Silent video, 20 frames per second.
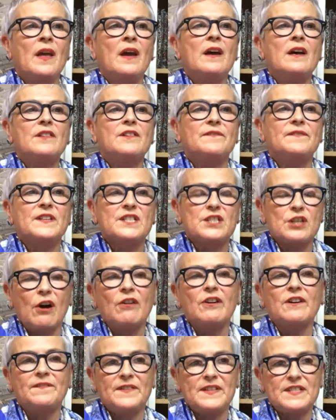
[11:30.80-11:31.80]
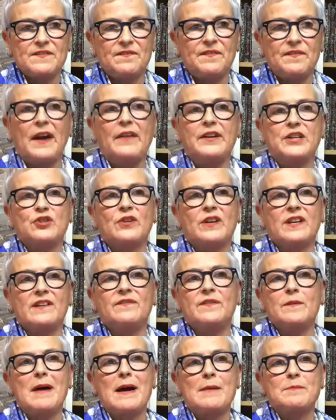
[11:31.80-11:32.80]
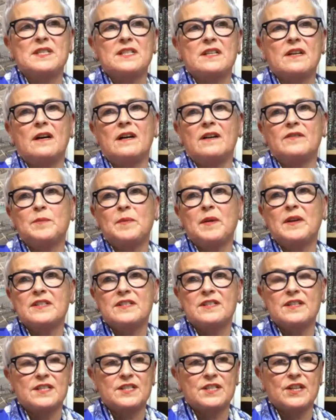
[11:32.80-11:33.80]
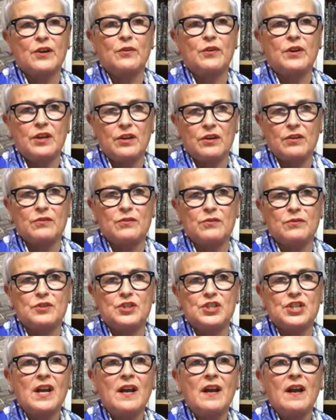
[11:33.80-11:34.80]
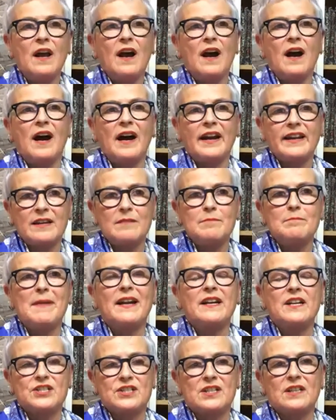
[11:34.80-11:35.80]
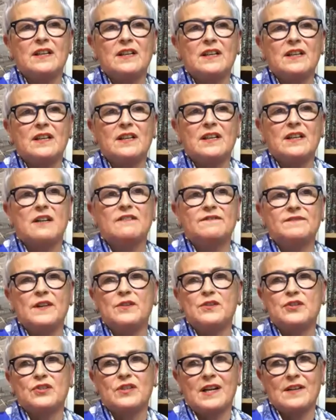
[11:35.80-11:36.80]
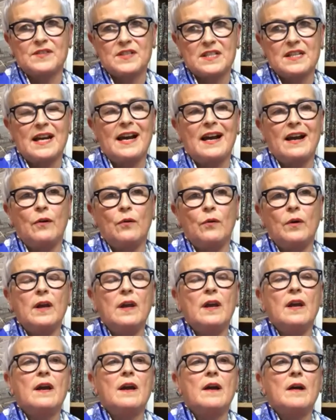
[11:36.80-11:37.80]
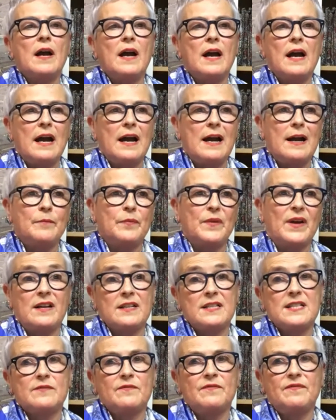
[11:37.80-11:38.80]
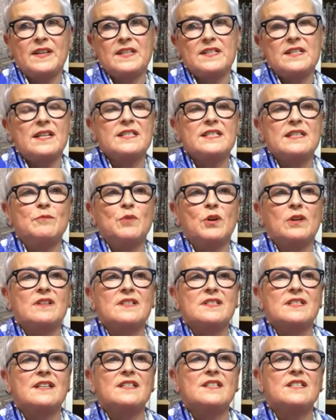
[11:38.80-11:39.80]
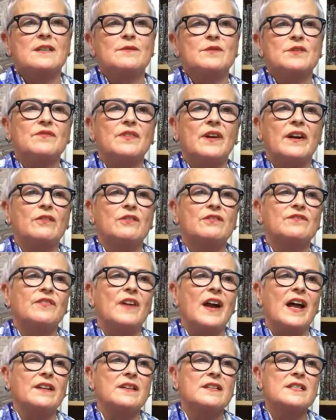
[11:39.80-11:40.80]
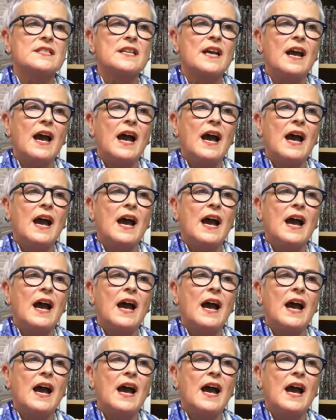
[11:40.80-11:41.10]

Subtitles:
The photography is very tricky for map scarves because they're so huge. I can manage the lifestyle photographs now. I had some fantastic models last time, some very good friends.